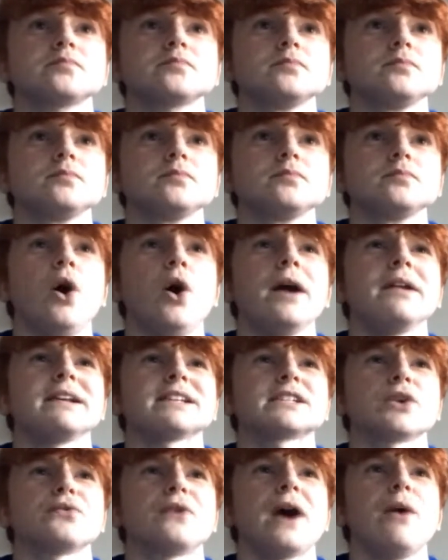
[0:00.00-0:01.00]
Oh, and that's a
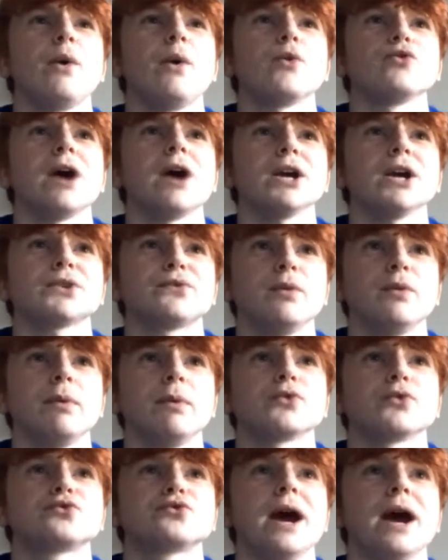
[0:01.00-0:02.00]
foul on Rashford, but
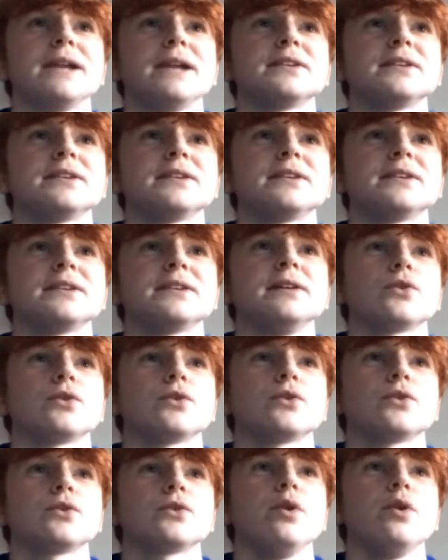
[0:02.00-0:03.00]
Fred
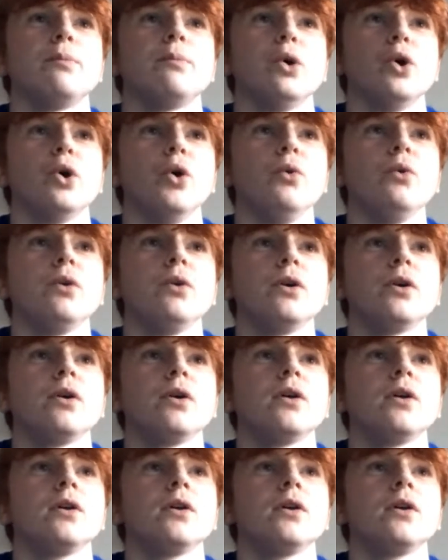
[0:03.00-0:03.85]
can control the ball.